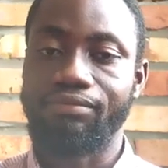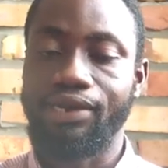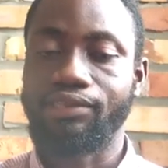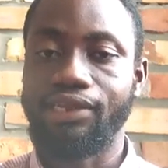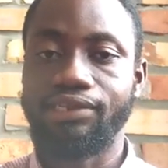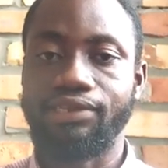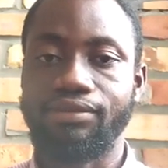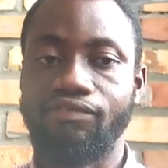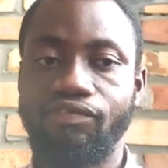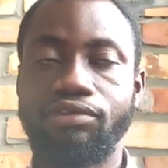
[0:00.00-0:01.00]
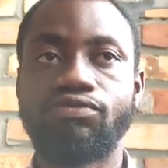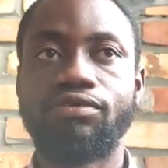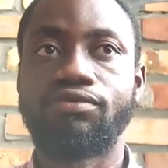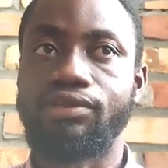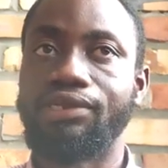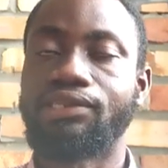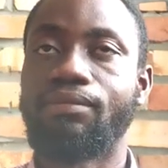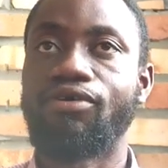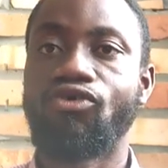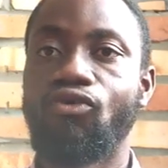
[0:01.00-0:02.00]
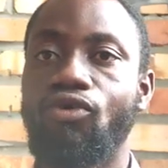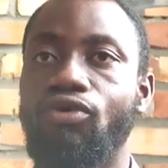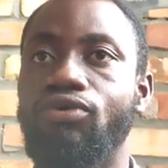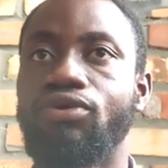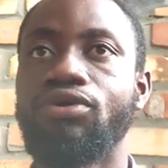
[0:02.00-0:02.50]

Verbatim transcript: I mean, Asante. The first one was the Nsamanko War,